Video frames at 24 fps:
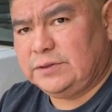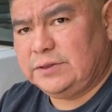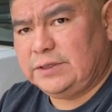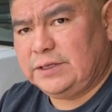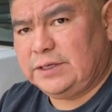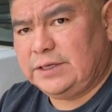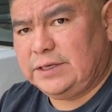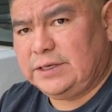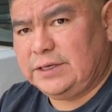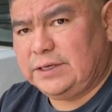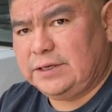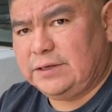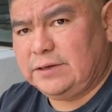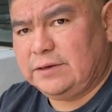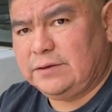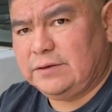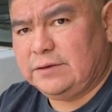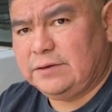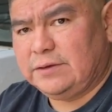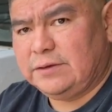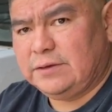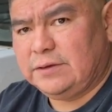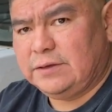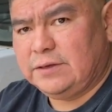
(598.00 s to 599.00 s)
the
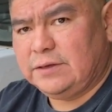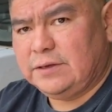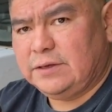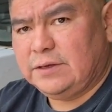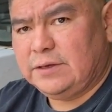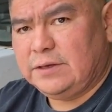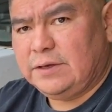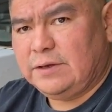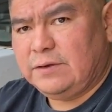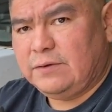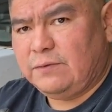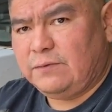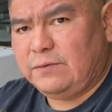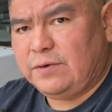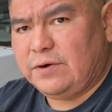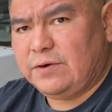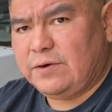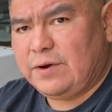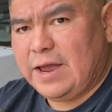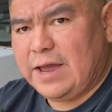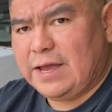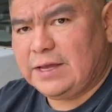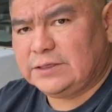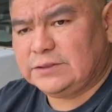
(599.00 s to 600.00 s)

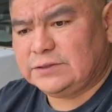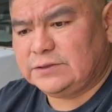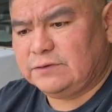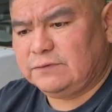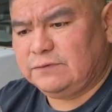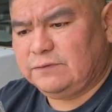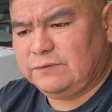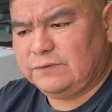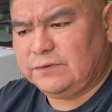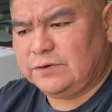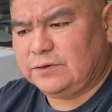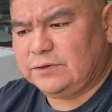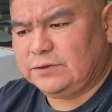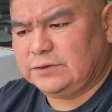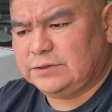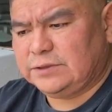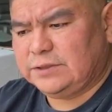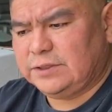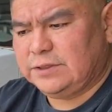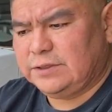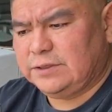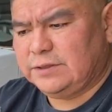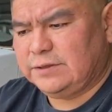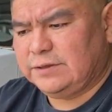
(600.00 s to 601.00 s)
rear axle
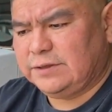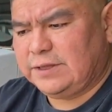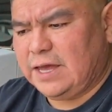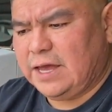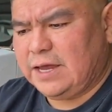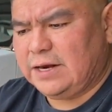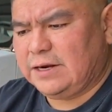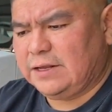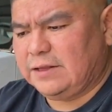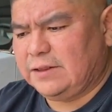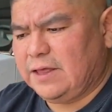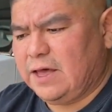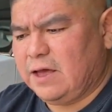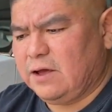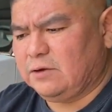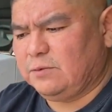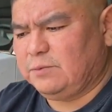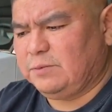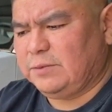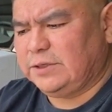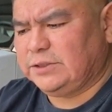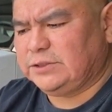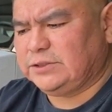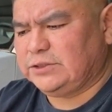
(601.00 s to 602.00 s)
first. That allowed
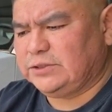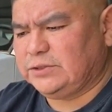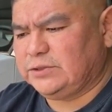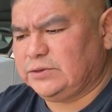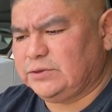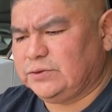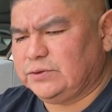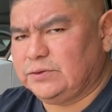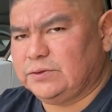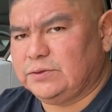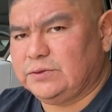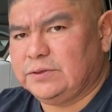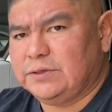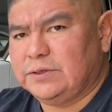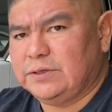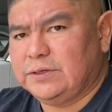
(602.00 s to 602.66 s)
me to